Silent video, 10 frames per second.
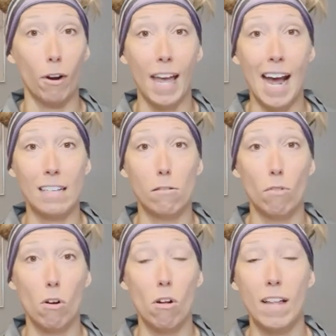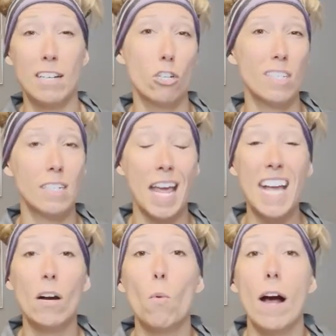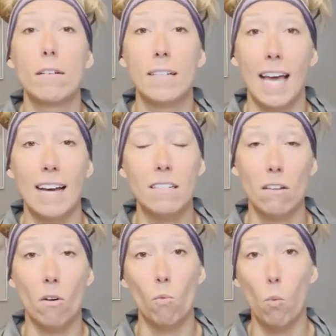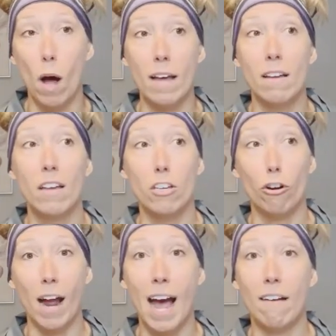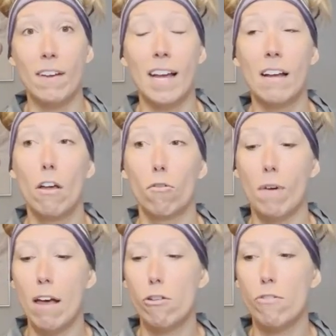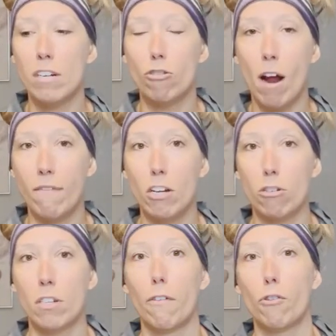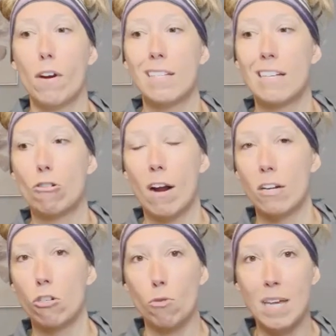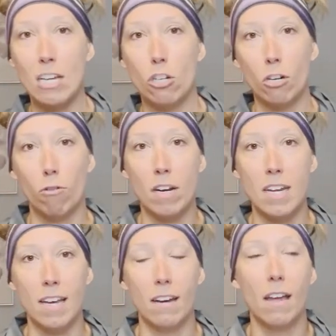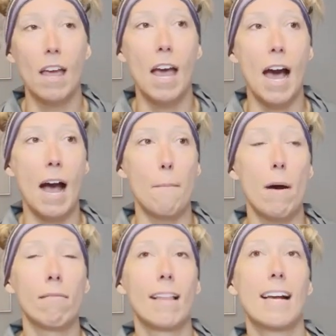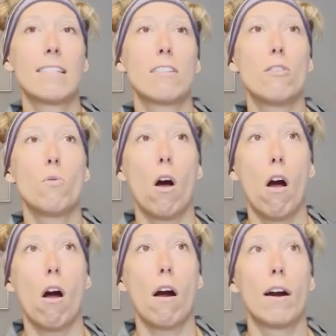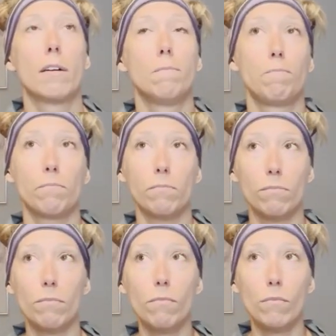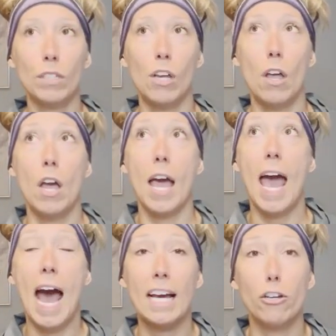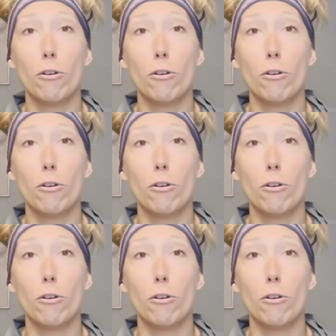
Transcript: casserole and just take a wild guess on what you're having rather than driving yourself crazy trying to do each ingredient. Unless you're at